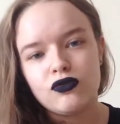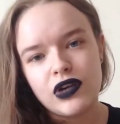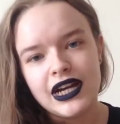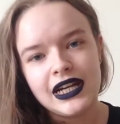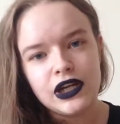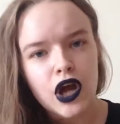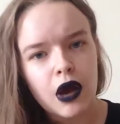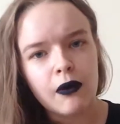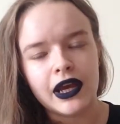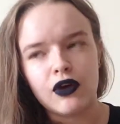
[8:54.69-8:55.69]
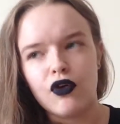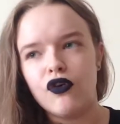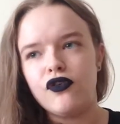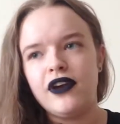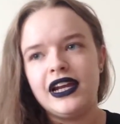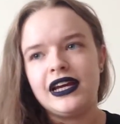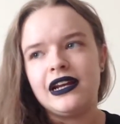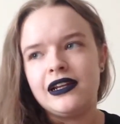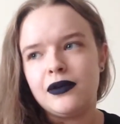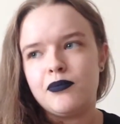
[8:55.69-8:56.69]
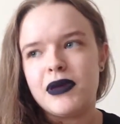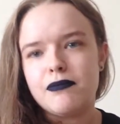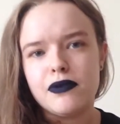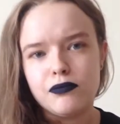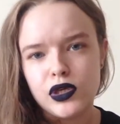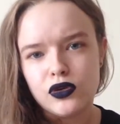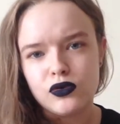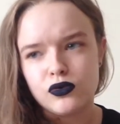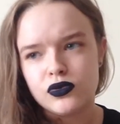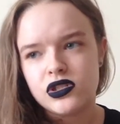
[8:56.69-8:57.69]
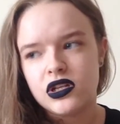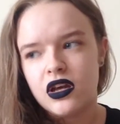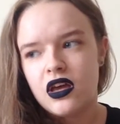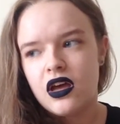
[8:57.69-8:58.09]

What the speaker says: really knowing or feeling a little bit bemused